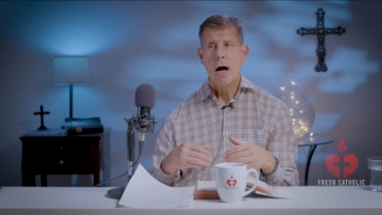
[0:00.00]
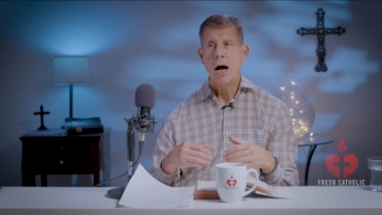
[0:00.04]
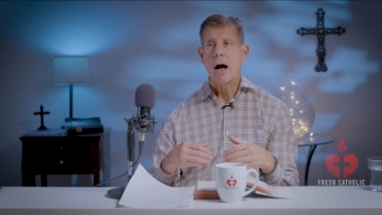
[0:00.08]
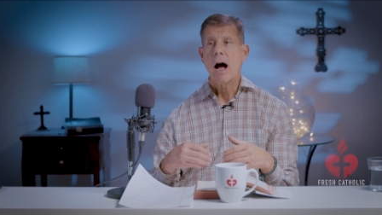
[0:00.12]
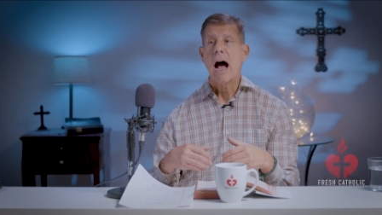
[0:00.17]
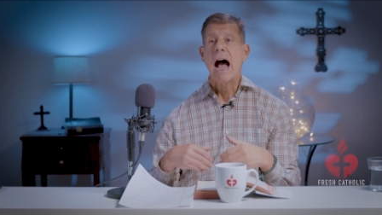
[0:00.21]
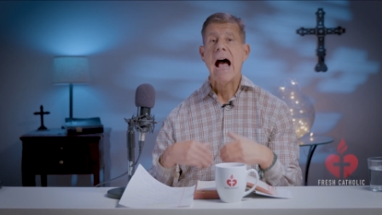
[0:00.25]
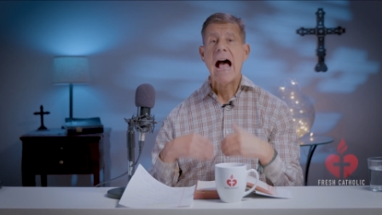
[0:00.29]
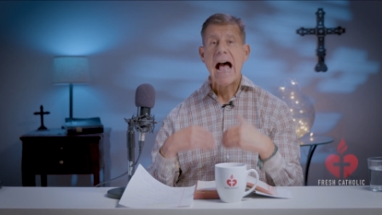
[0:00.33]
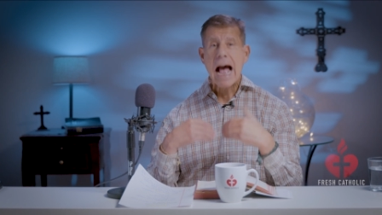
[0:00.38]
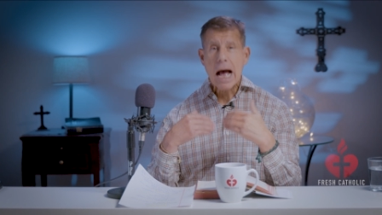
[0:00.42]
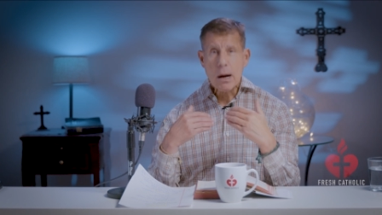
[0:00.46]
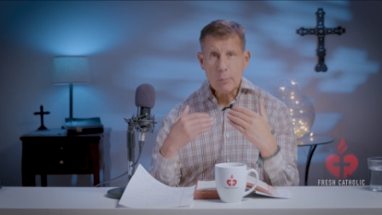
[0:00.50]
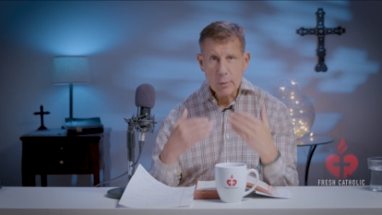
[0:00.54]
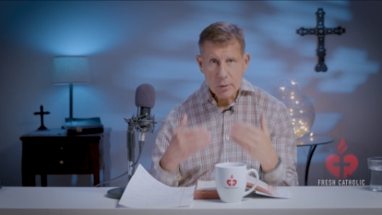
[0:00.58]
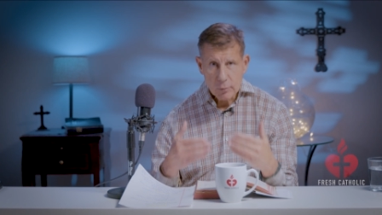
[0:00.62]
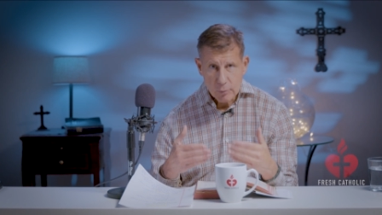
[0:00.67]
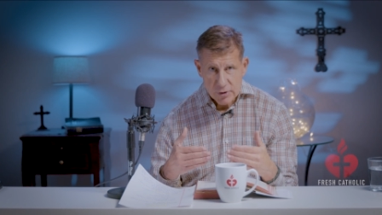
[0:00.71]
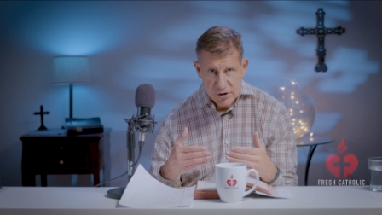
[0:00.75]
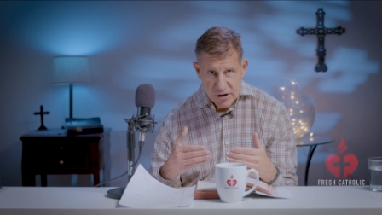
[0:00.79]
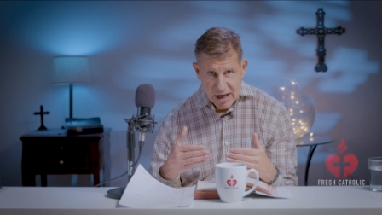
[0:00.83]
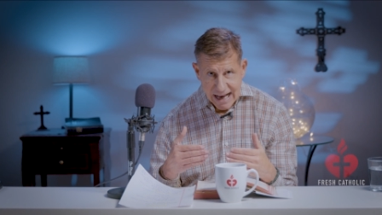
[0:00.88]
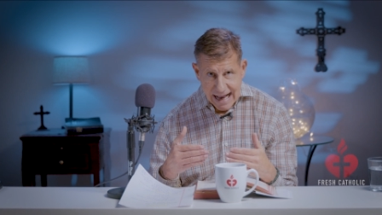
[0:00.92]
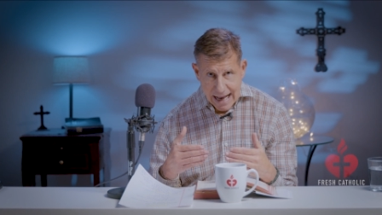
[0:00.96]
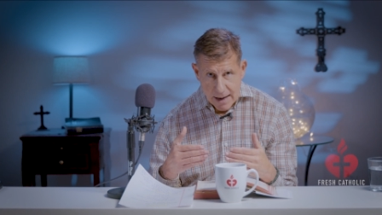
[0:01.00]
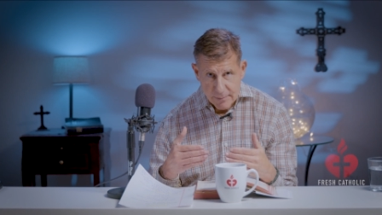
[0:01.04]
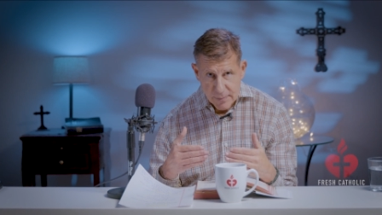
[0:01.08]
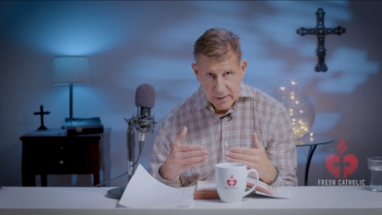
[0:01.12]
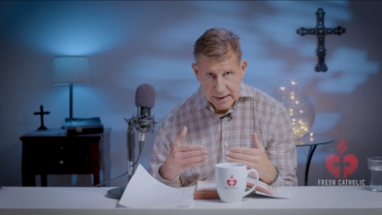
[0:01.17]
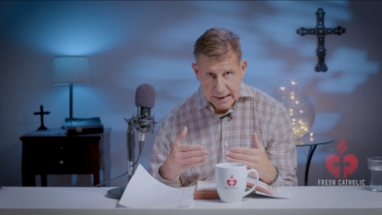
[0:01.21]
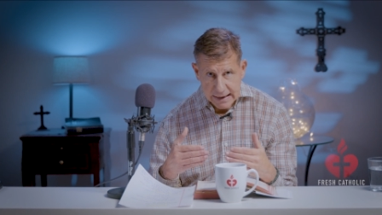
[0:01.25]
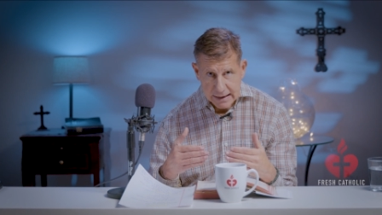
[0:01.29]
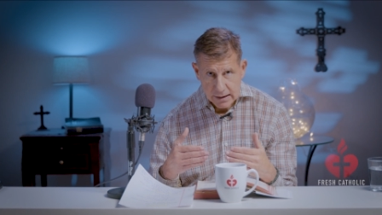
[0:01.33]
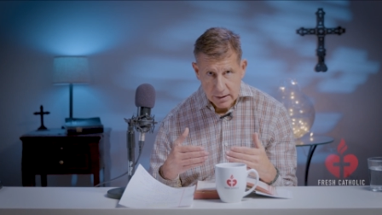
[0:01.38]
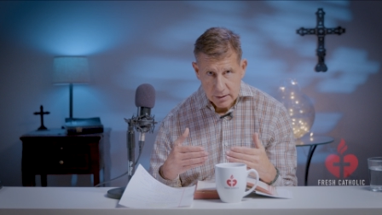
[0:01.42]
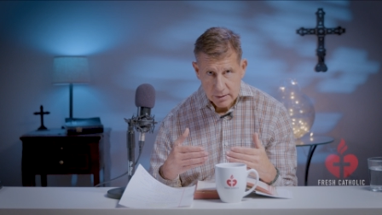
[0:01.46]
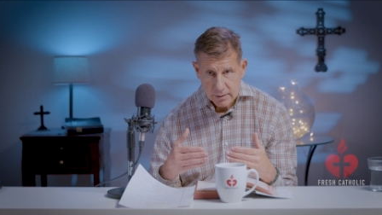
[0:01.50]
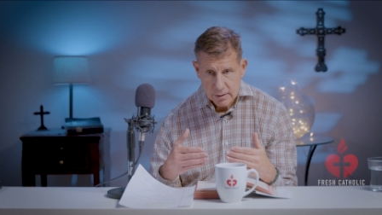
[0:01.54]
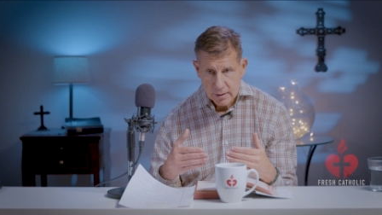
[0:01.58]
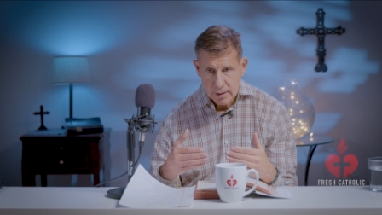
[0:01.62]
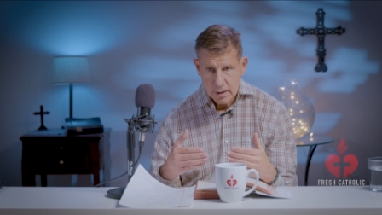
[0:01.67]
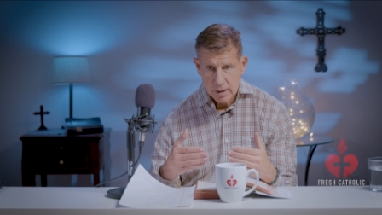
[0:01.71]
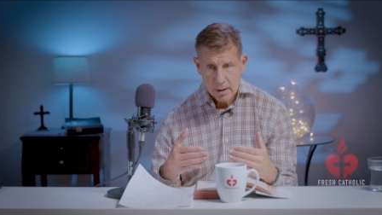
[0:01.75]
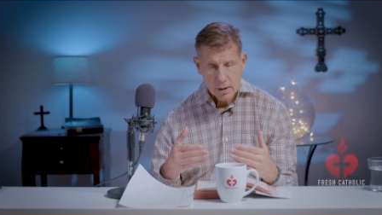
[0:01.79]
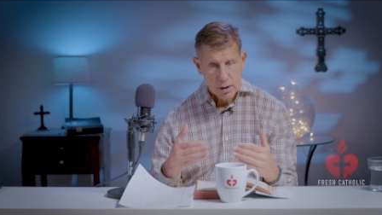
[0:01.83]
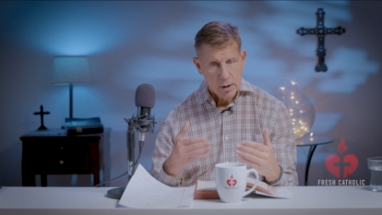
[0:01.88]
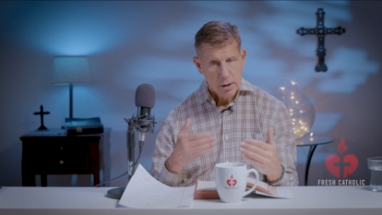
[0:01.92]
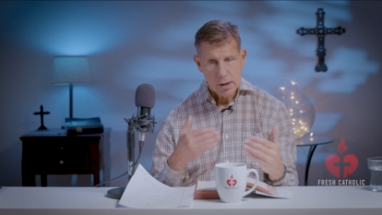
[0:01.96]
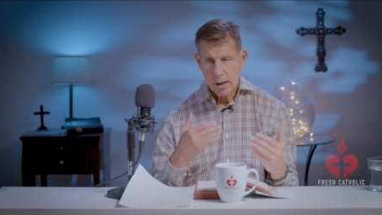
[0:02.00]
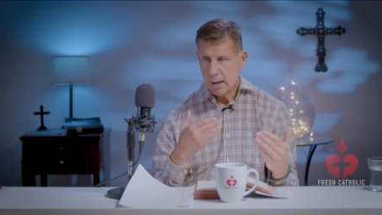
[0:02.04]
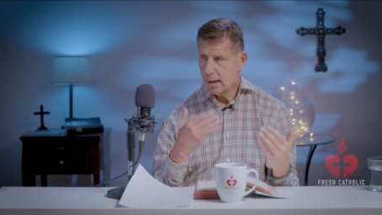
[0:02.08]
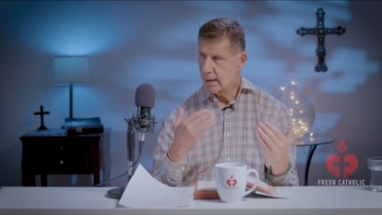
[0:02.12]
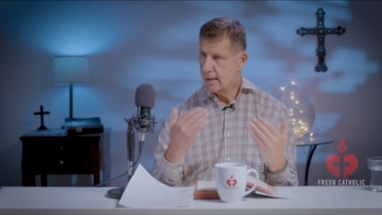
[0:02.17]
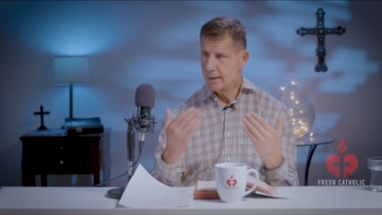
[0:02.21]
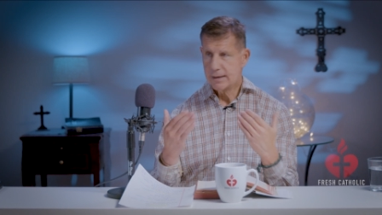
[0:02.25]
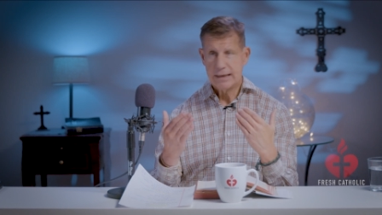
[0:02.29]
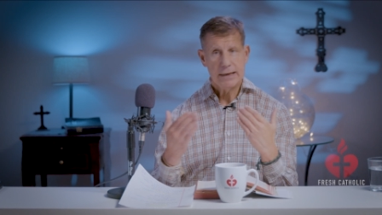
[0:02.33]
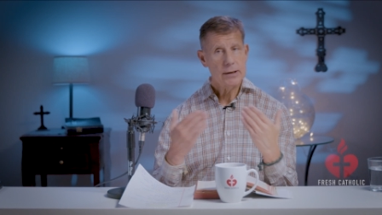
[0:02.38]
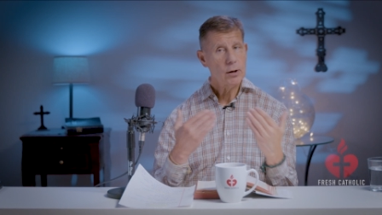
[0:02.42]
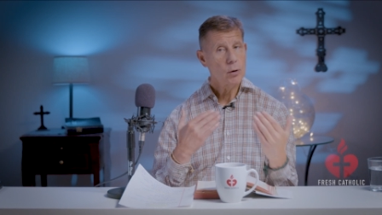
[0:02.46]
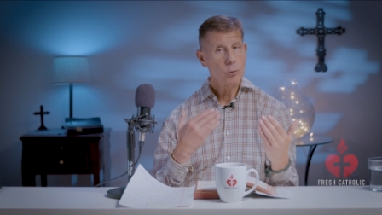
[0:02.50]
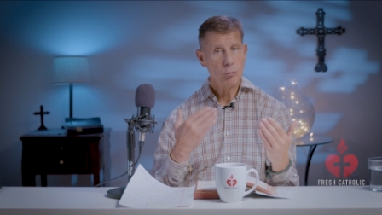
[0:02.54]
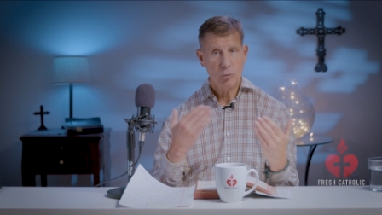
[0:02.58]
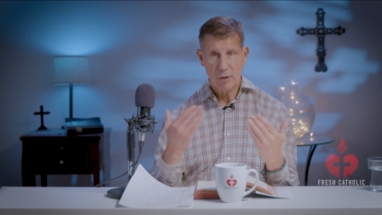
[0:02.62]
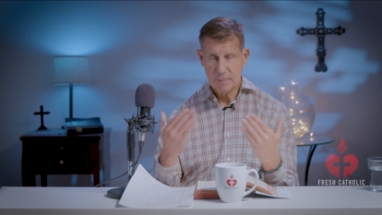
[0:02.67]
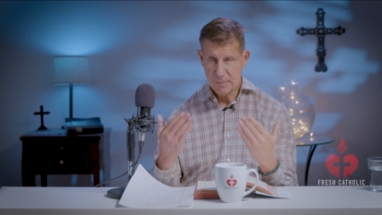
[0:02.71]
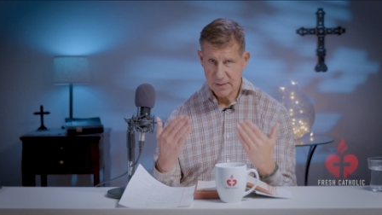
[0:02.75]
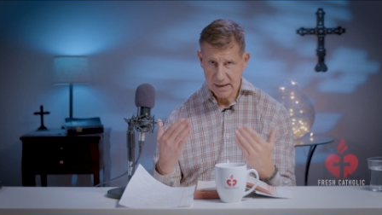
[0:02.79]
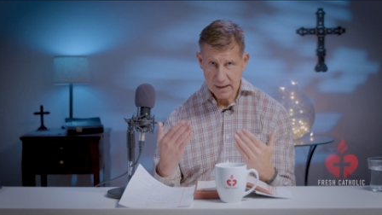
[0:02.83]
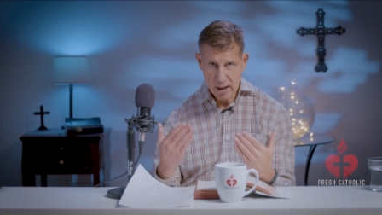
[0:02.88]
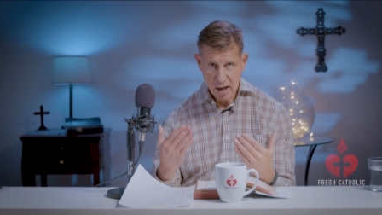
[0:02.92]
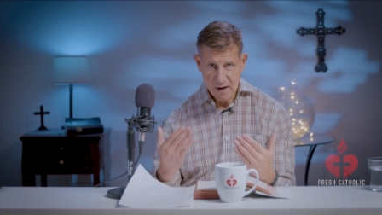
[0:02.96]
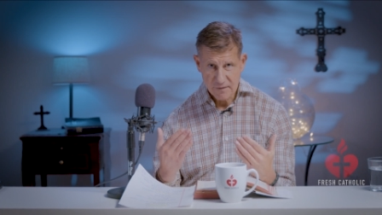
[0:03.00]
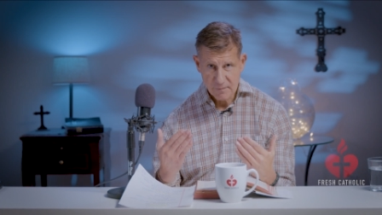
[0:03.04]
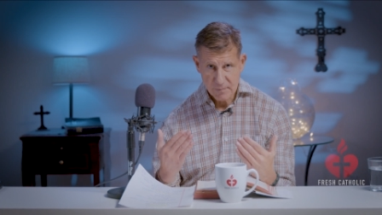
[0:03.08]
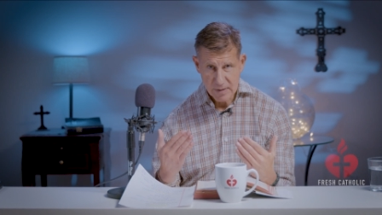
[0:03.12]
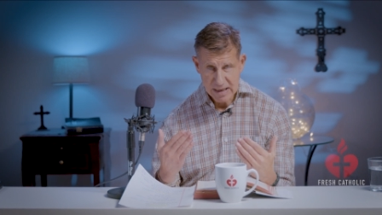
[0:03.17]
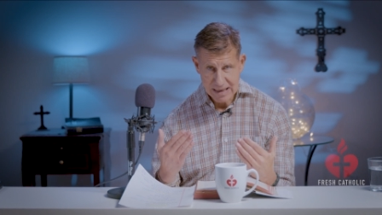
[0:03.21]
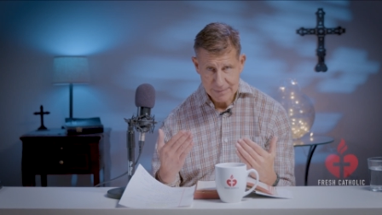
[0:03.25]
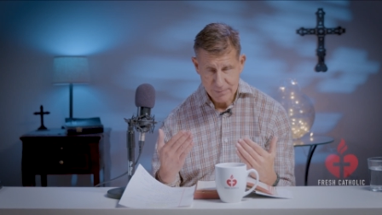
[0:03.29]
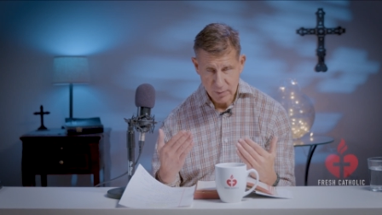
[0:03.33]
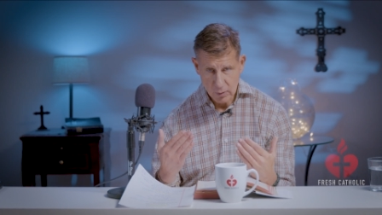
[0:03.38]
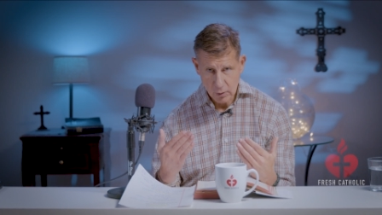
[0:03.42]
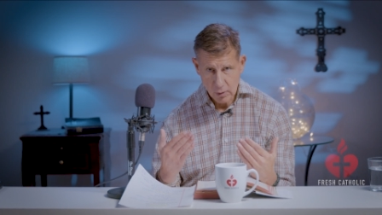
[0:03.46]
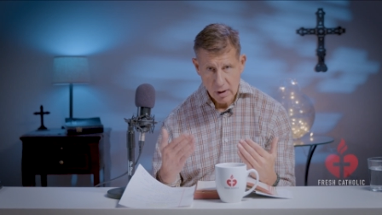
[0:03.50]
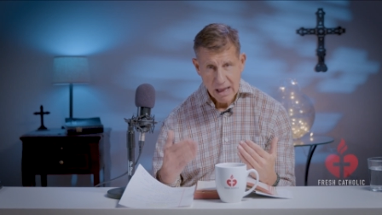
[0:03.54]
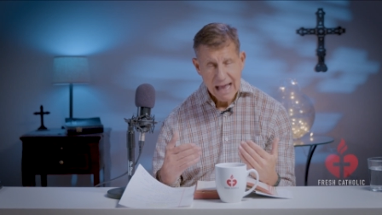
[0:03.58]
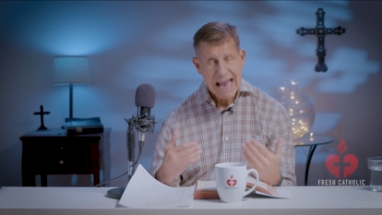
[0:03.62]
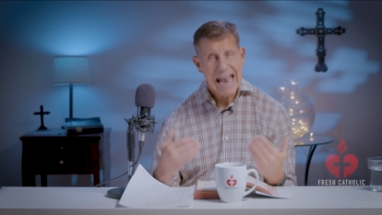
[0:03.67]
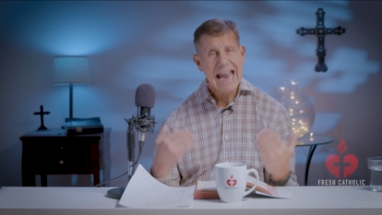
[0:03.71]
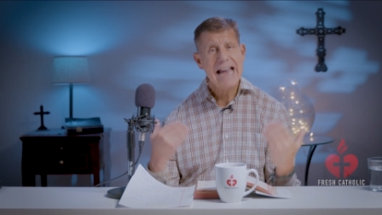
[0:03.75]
how it was happening, ripping off people,